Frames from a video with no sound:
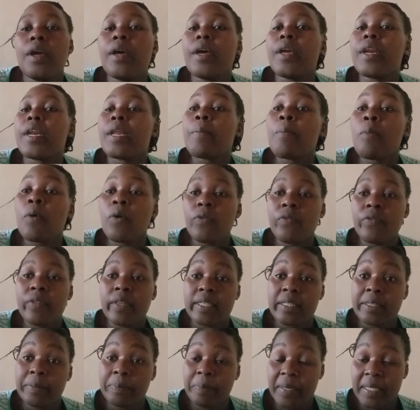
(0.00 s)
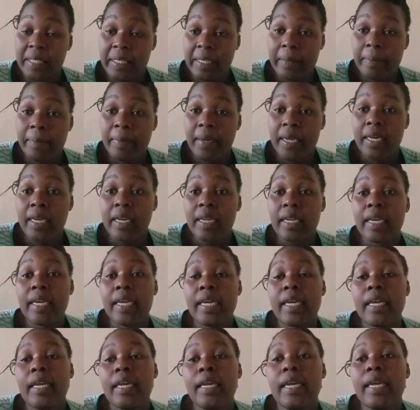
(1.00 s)
Remove the specimen
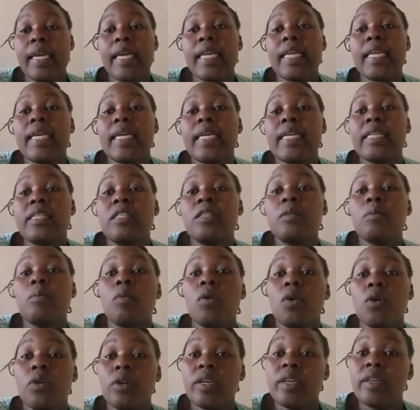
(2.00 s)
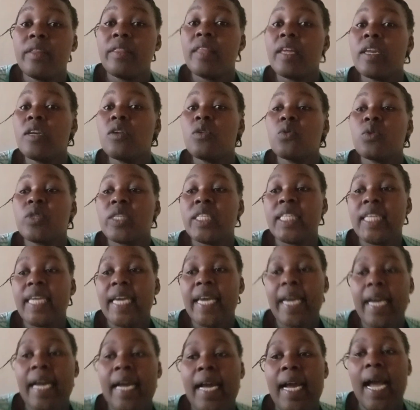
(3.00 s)
in its mold, then you
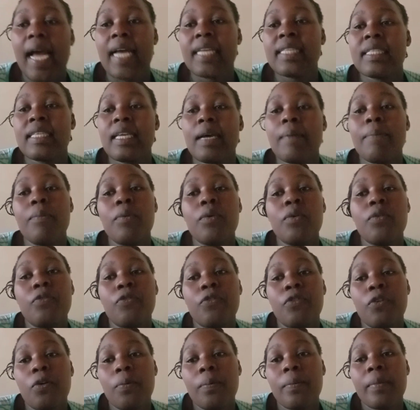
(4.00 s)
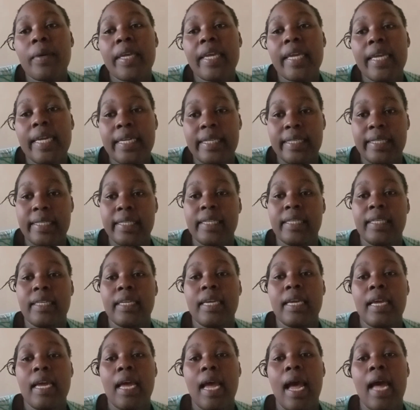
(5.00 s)
take a sample from it
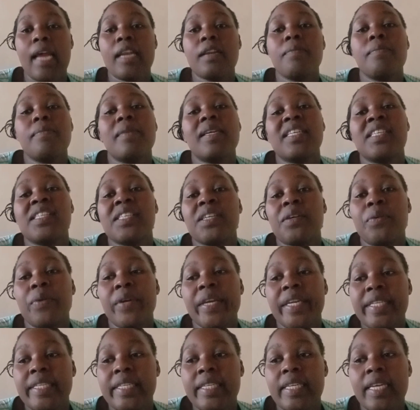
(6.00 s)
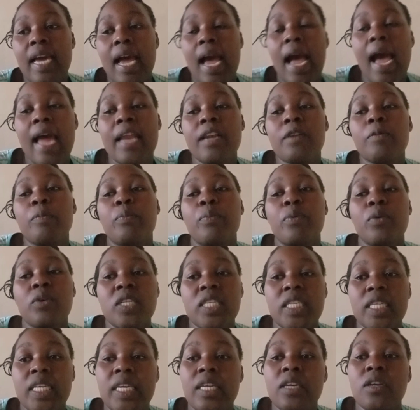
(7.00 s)
and measure weight and
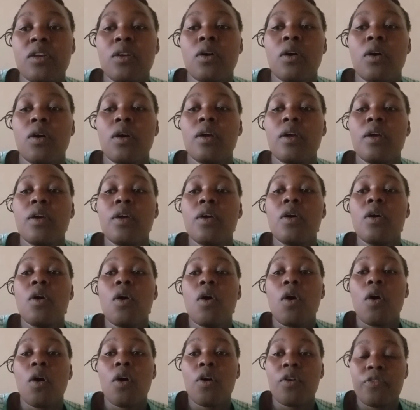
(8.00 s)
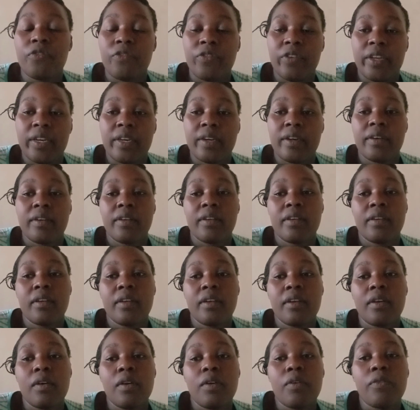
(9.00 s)
put in oven
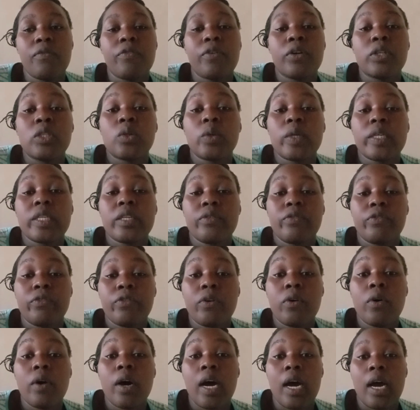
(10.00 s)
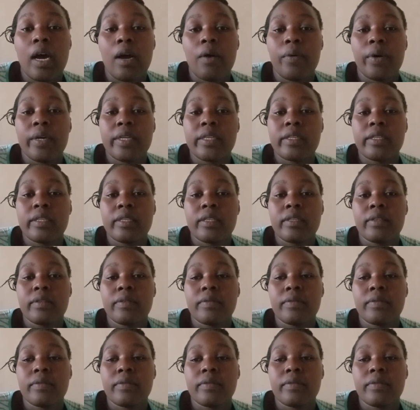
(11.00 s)
for 24 hours.